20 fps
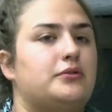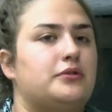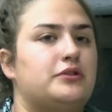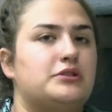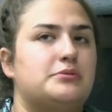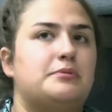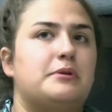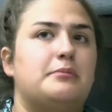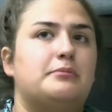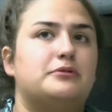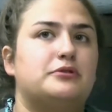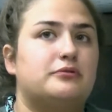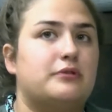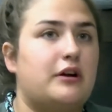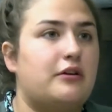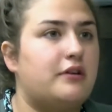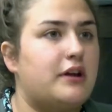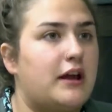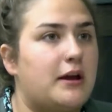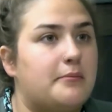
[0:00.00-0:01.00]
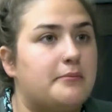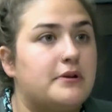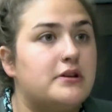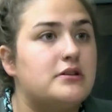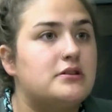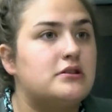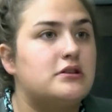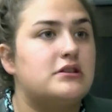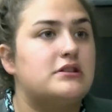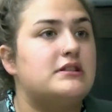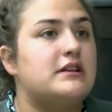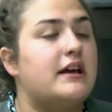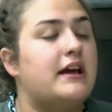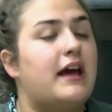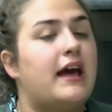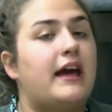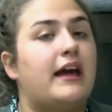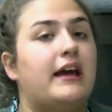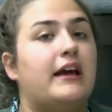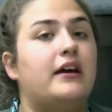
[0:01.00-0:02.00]
just people around campus and say,
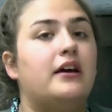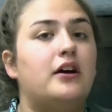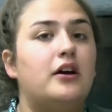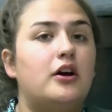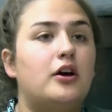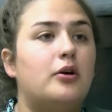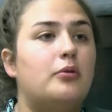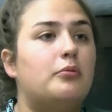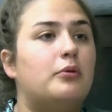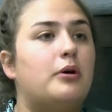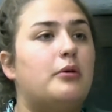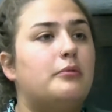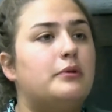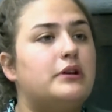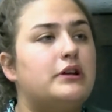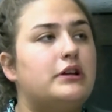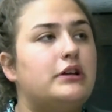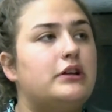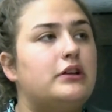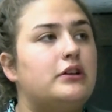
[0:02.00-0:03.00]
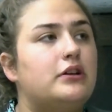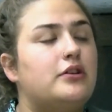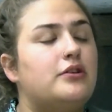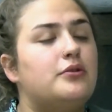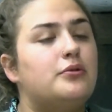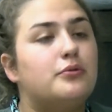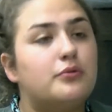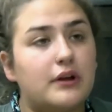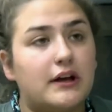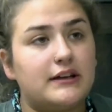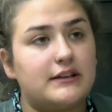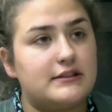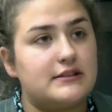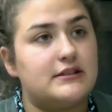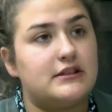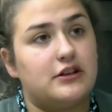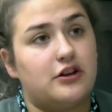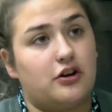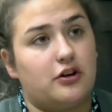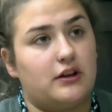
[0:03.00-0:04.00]
hey, what would you like to
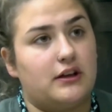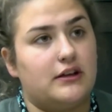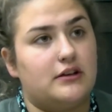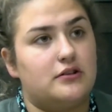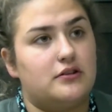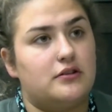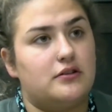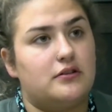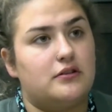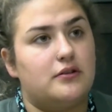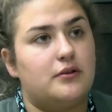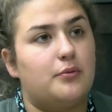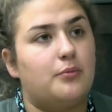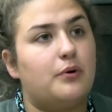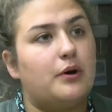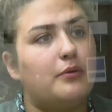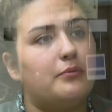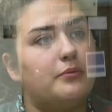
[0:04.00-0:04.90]
see in our Lantern? What